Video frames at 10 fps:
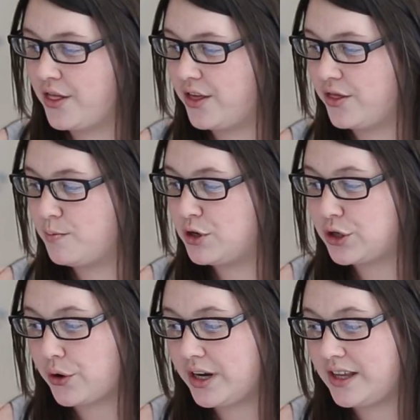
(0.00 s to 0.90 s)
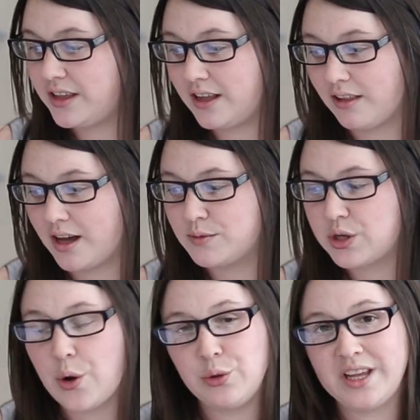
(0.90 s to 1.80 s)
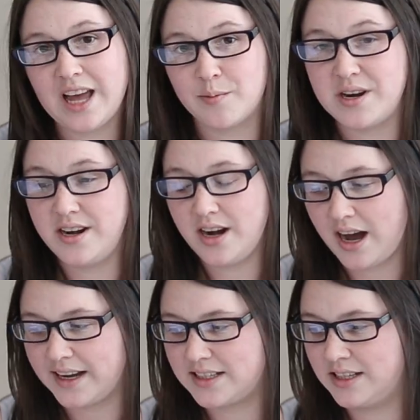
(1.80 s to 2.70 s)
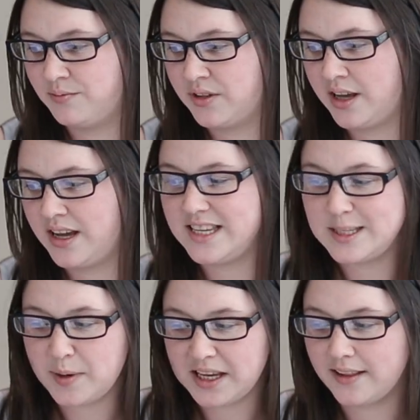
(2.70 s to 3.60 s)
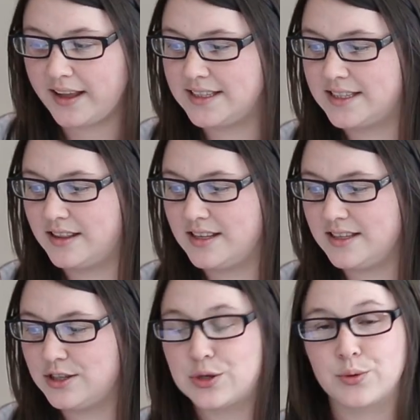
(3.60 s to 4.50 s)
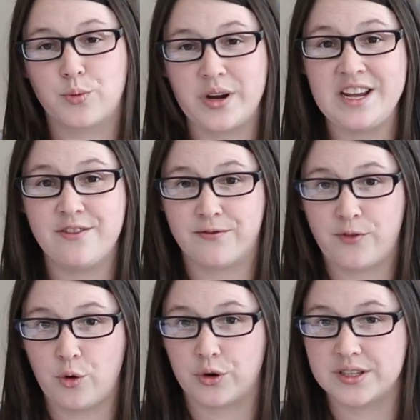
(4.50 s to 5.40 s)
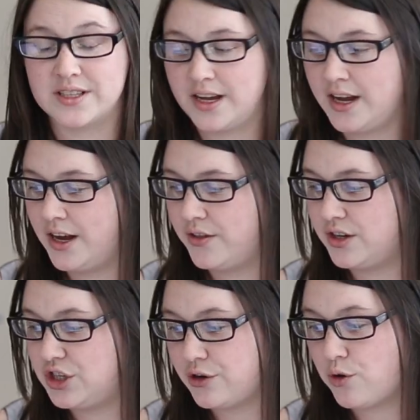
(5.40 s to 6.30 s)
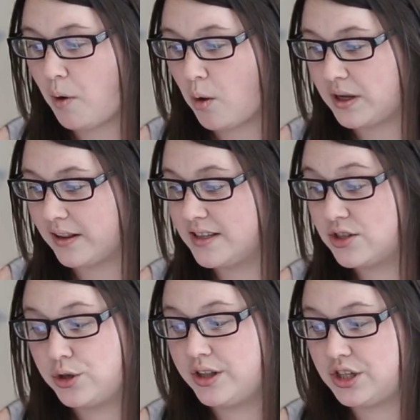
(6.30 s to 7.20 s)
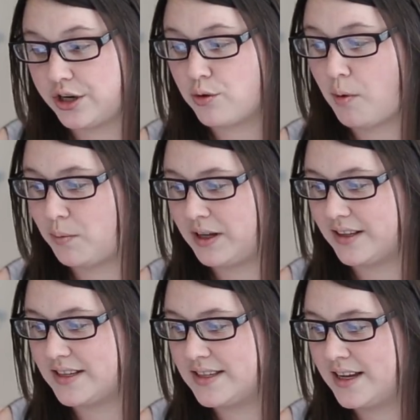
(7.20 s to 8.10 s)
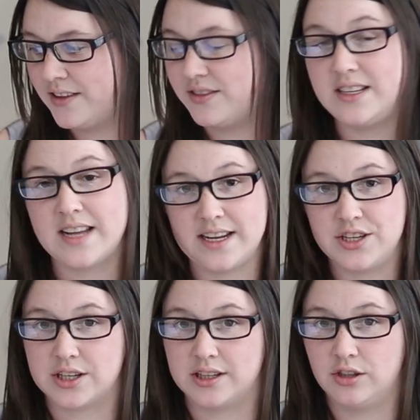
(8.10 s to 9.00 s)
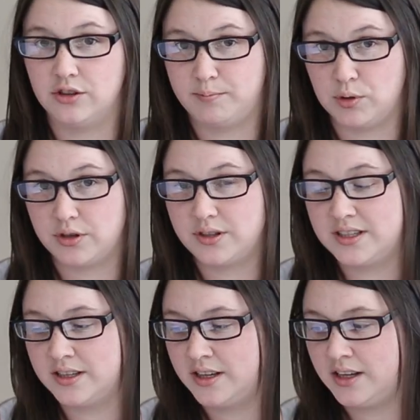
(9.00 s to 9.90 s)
that the majority of the alarms only come at night. He speculates that this is to reinforce to the general populace the danger of books,